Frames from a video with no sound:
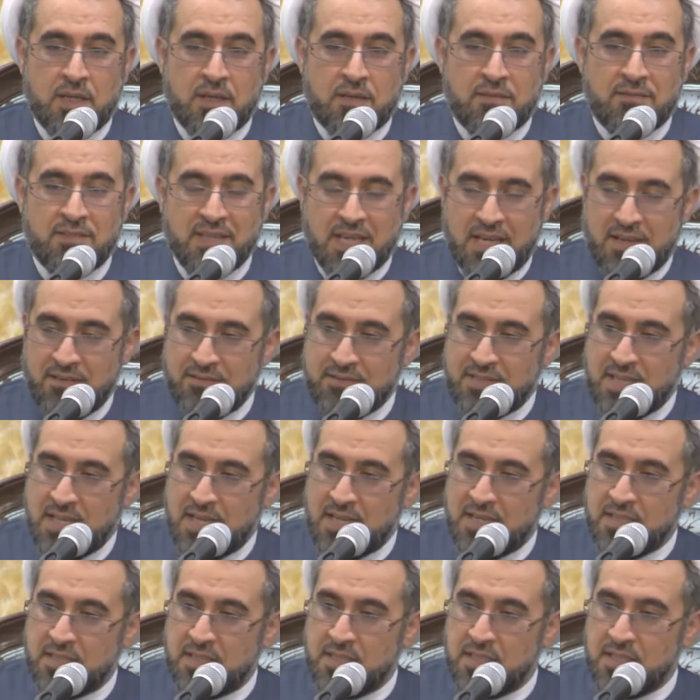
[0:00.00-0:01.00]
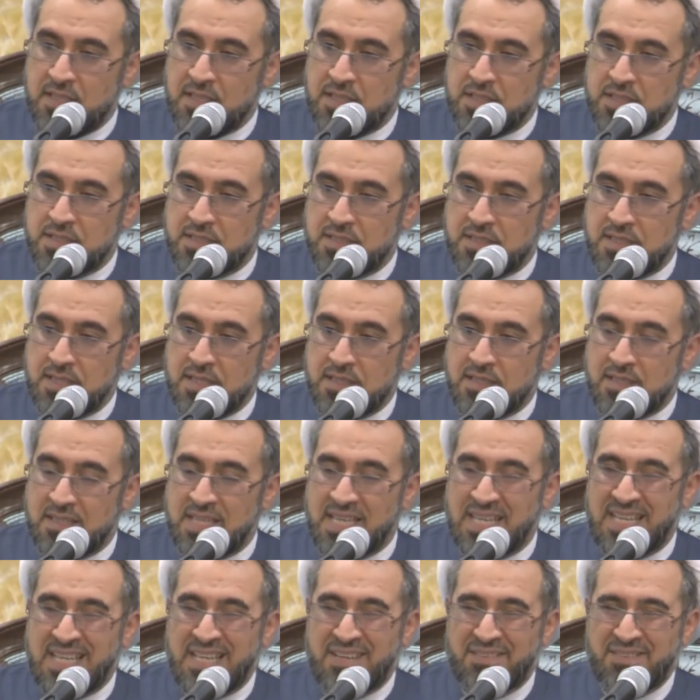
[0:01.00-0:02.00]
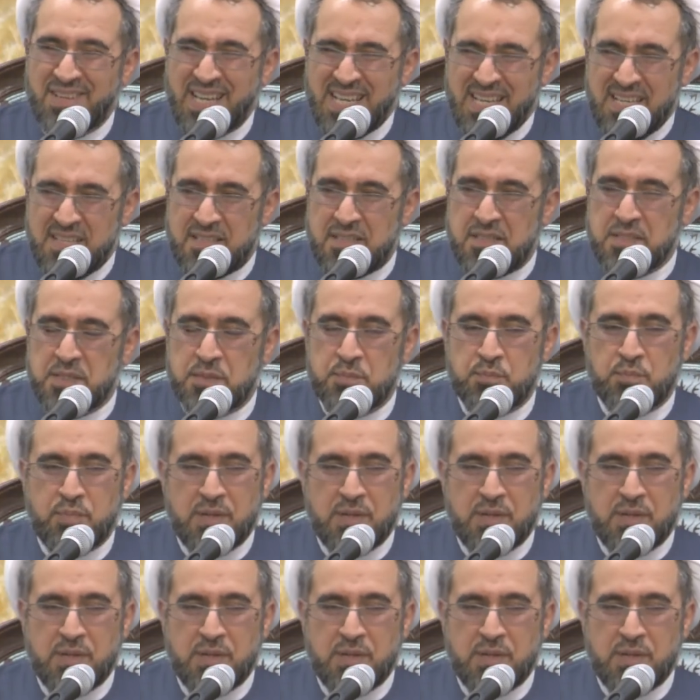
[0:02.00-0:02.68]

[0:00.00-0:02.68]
we have the hadith that the greatest